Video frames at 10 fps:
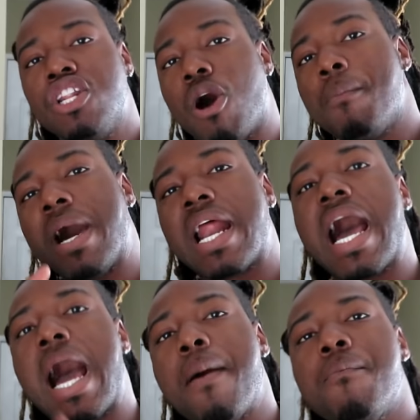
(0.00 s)
no matter
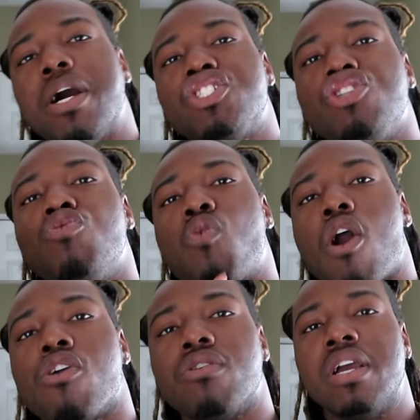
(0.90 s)
how much you
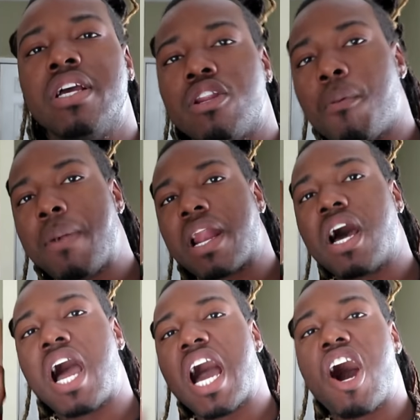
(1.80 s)
work, no matter
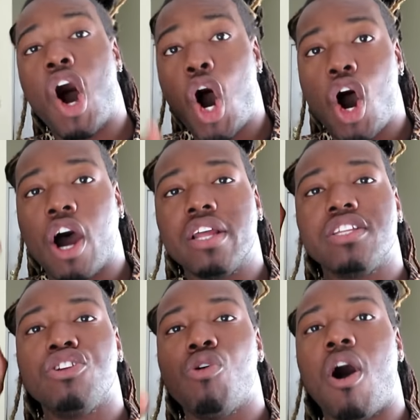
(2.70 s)
how
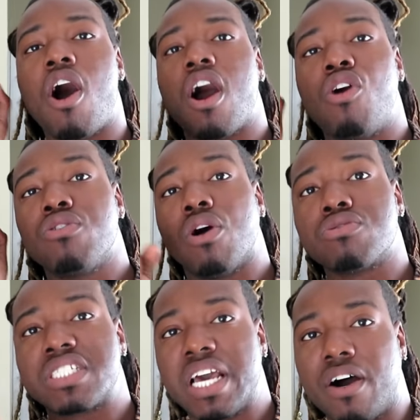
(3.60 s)
hard you are on
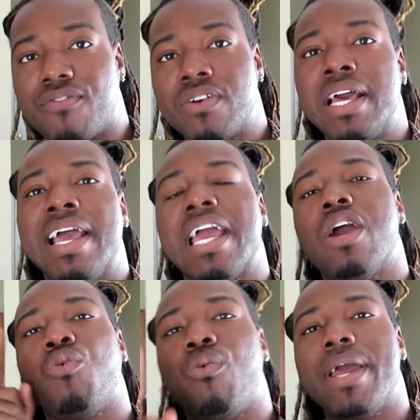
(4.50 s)
yourself,
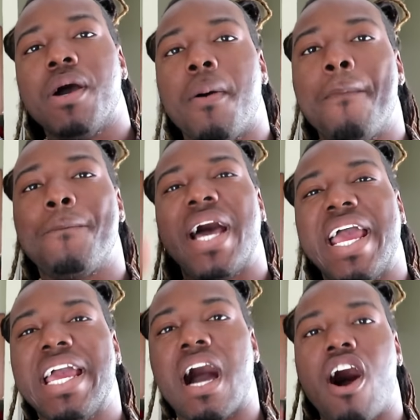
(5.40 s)
it will
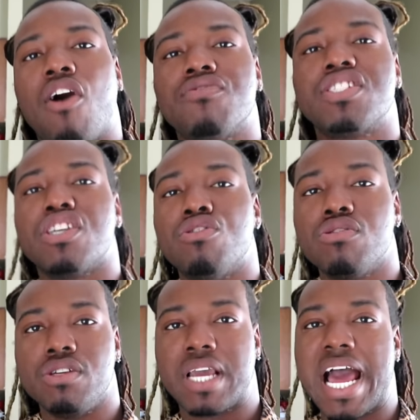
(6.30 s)
pay off
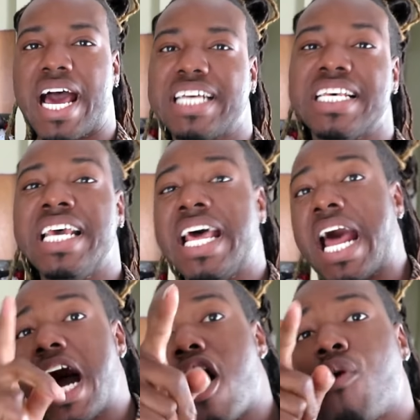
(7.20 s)
soon, you guys. And
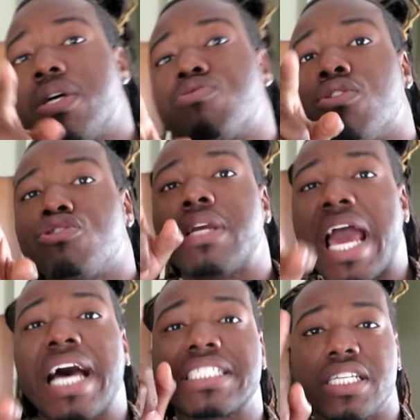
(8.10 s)
I always want you
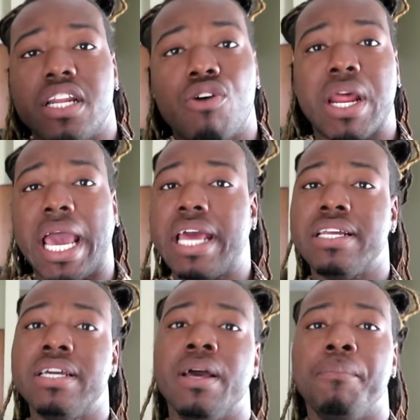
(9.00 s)
guys to know that,
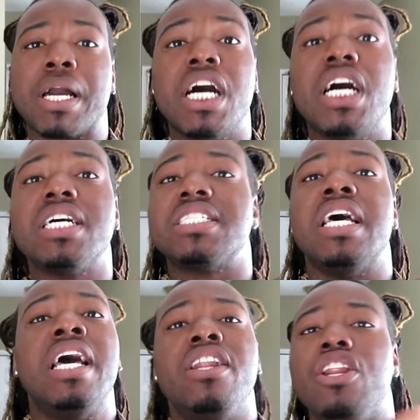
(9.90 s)
because
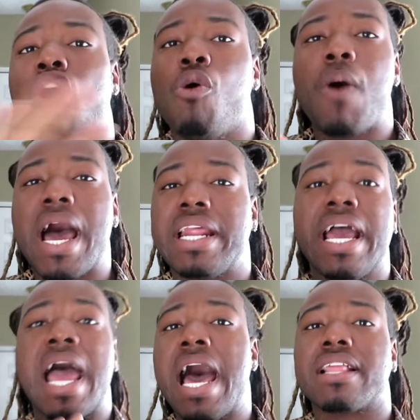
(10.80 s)

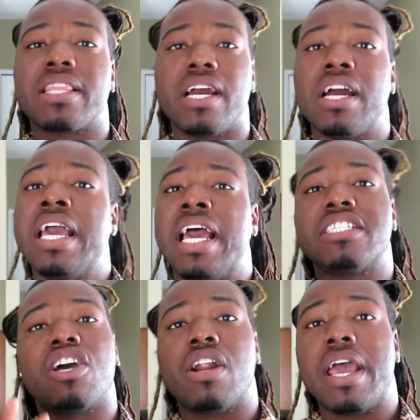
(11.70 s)
nobody out there
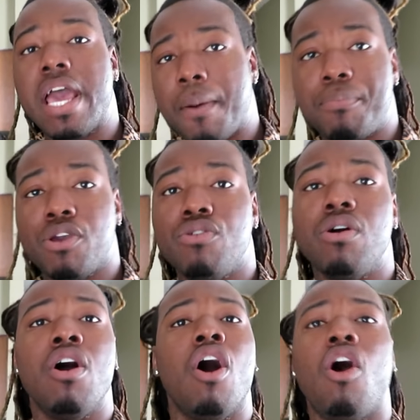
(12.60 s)
is gonna help you
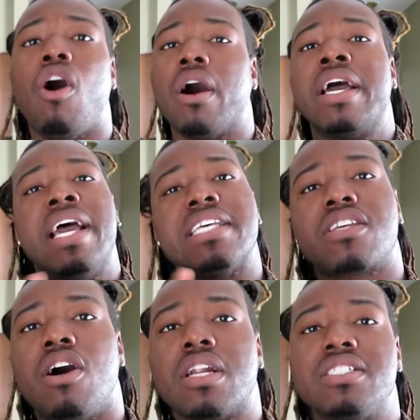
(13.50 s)
or it's
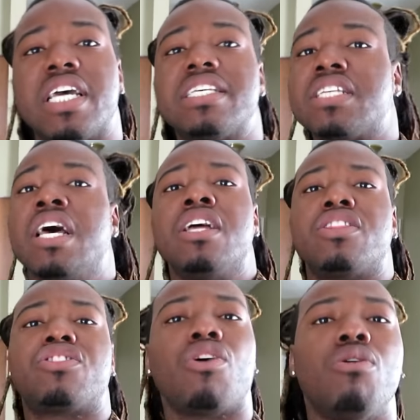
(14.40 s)
gonna just
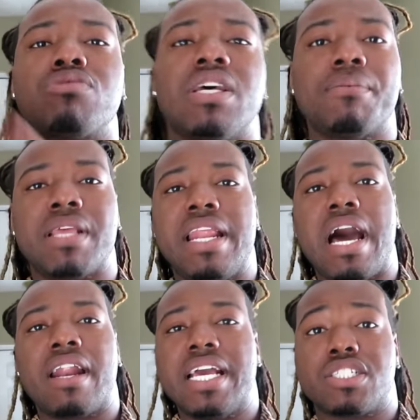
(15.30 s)
throw something
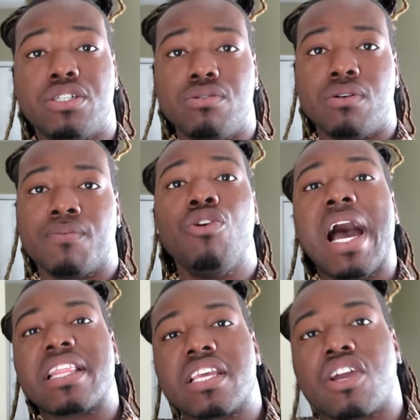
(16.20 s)
out at you. You
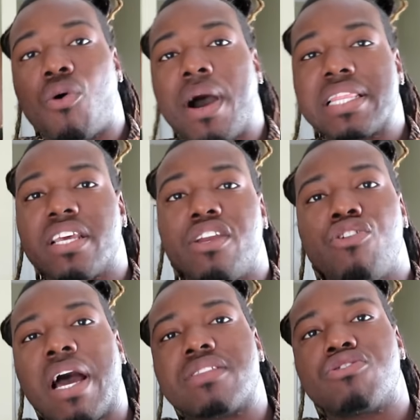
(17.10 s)
have to go out there and
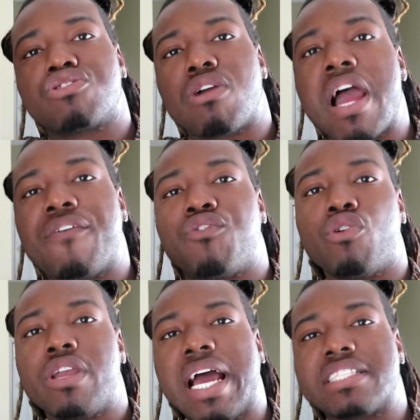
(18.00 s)
you have to strive
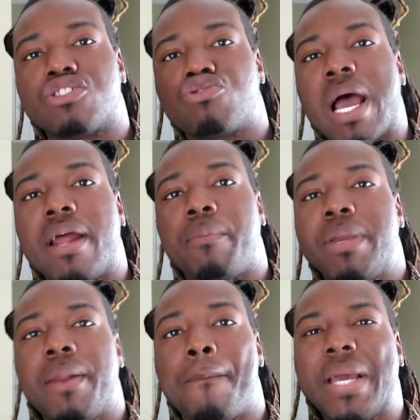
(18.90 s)
for it. You have to strive to
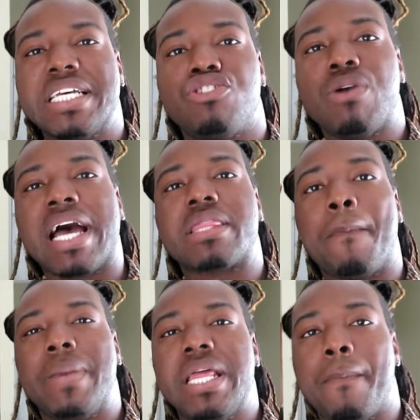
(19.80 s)
be the best. You have to
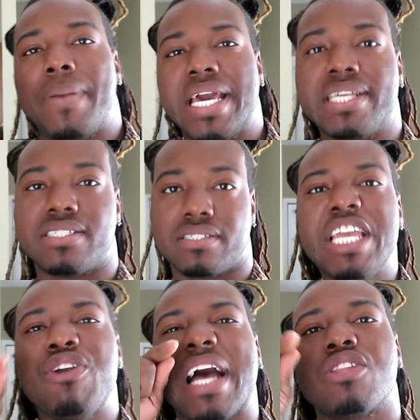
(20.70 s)
be the best.
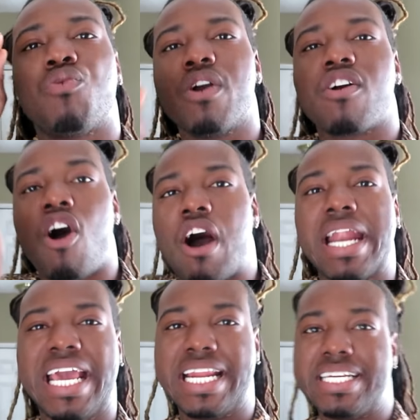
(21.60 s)
And you have to work
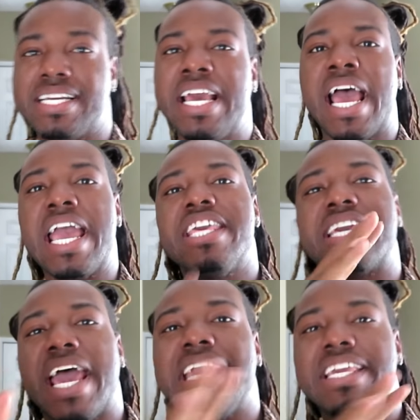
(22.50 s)
hard at it. And you
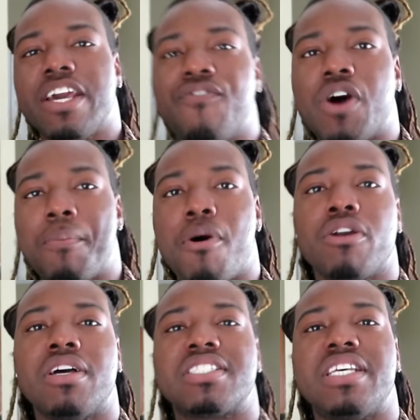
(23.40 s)
can't give up
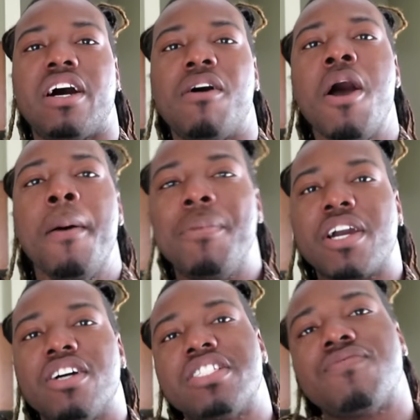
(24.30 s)
on yourself.
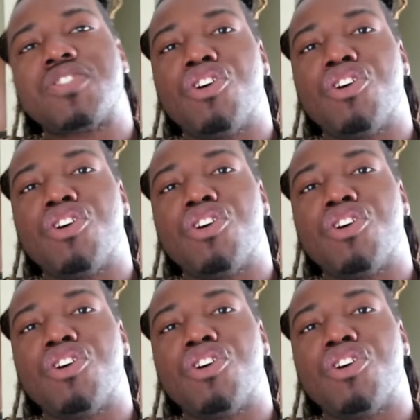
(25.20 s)
Because as